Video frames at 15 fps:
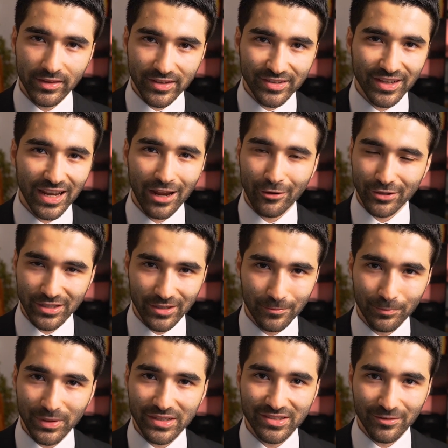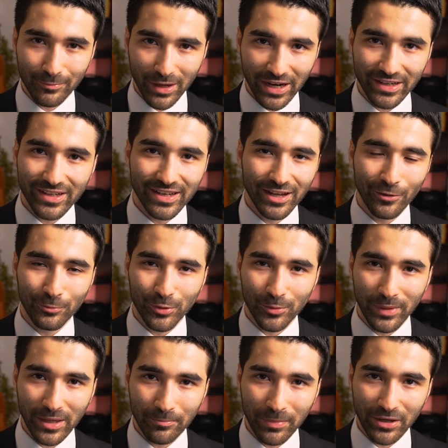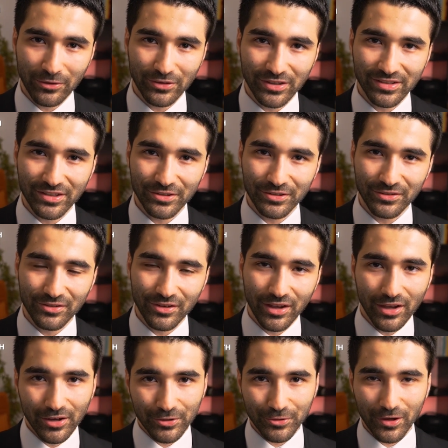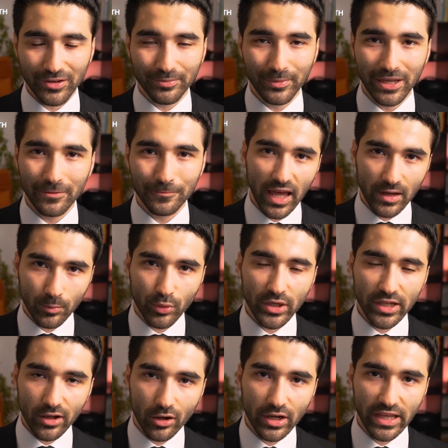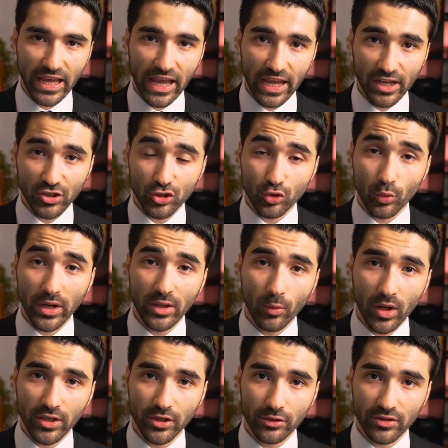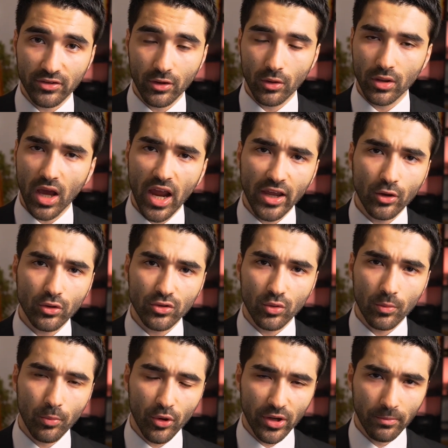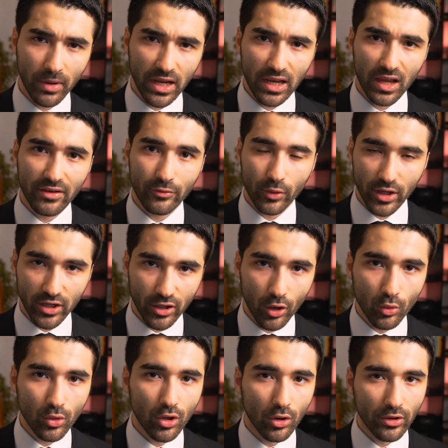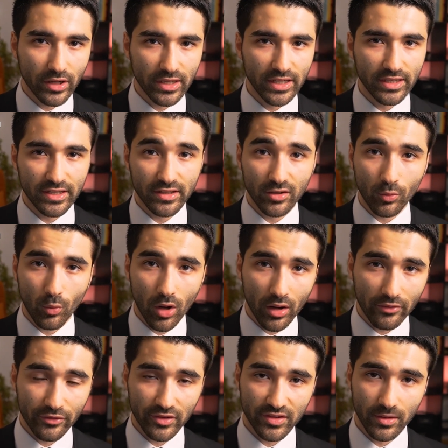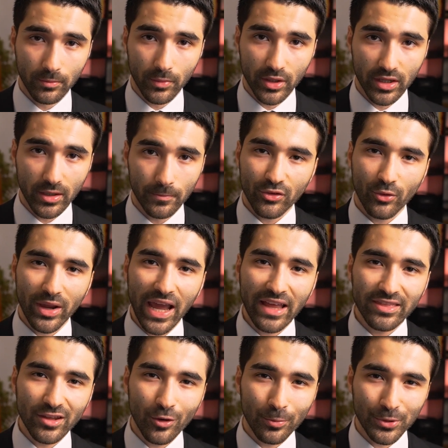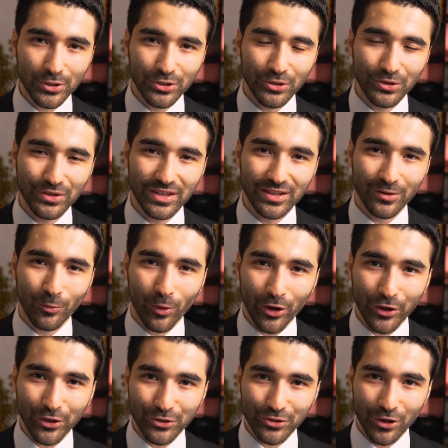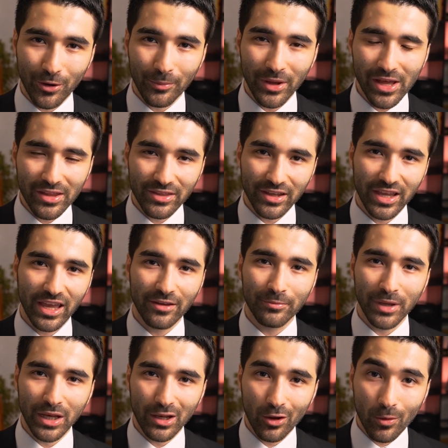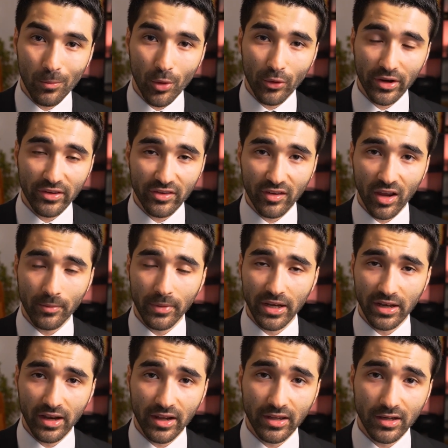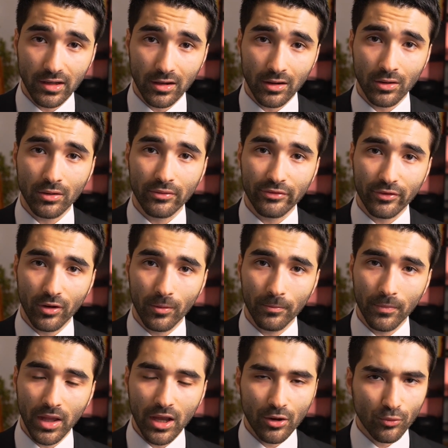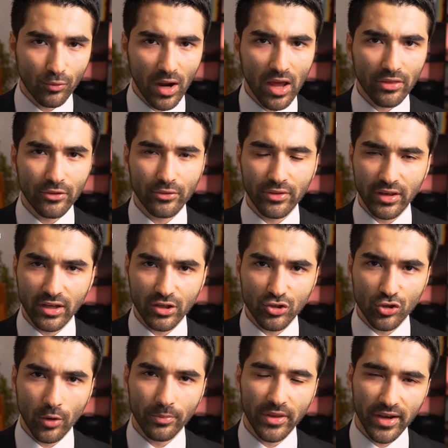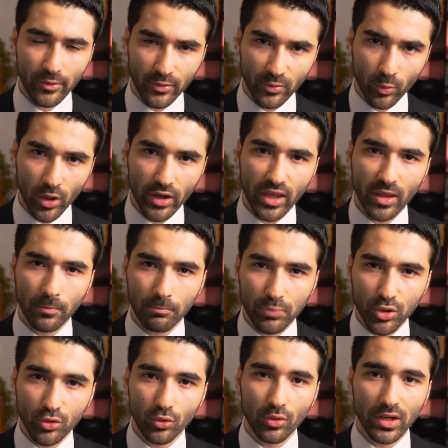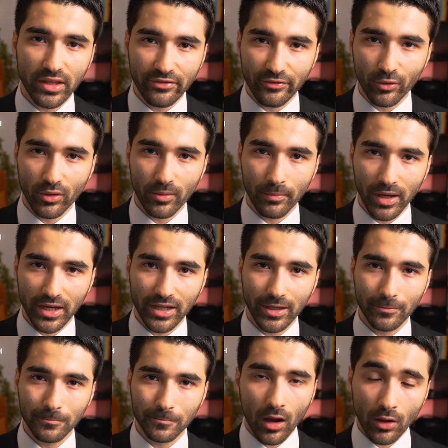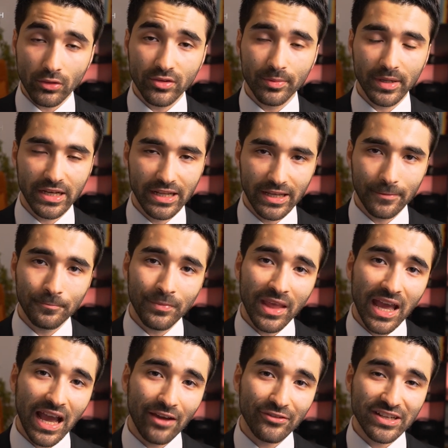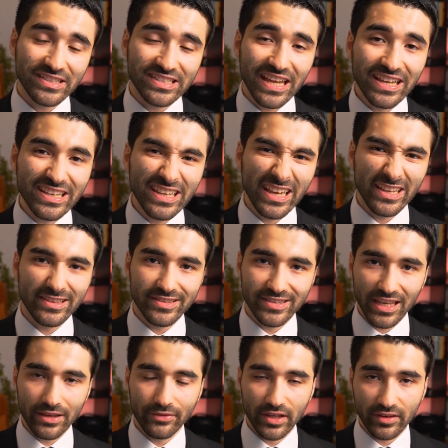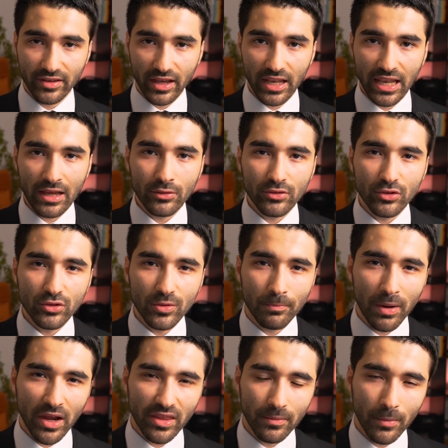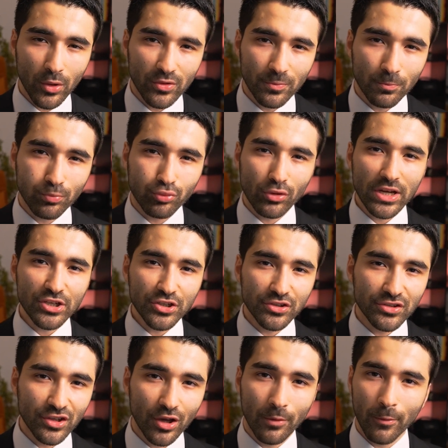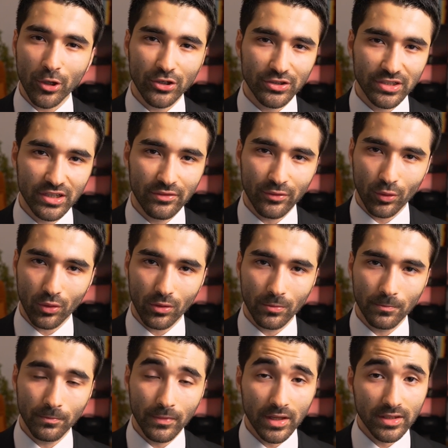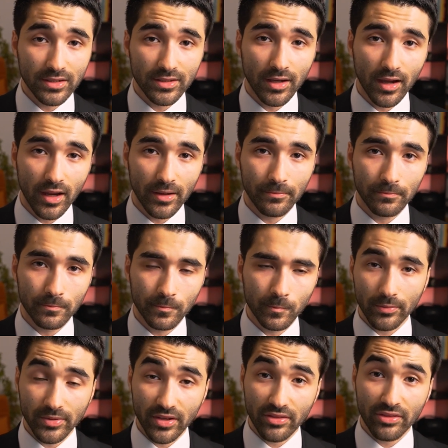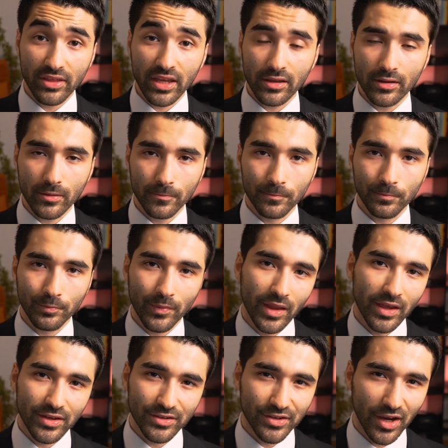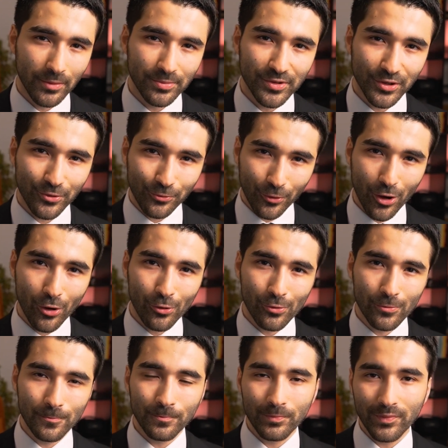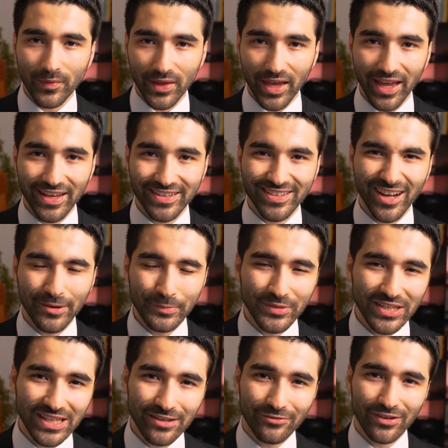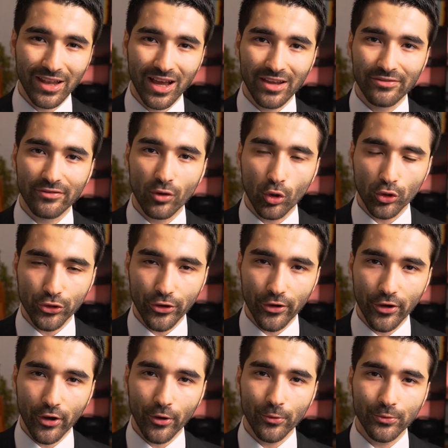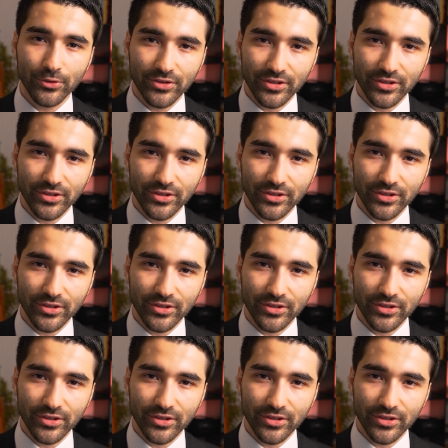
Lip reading: This clarity and peace of mind can help you make better decisions. Trust me, at a pretty early age, 21 years old, I got to a point in my life where I no longer needed to work for somebody. So I had the opportunity to work a job that gave me a lot more excitement and I could learn from, rather than a job that I was working purely for the money. Ultimately, having 10K in savings allows you to buy the most precious commodity of all, time. Time to think, time to grow, and time to live life on your own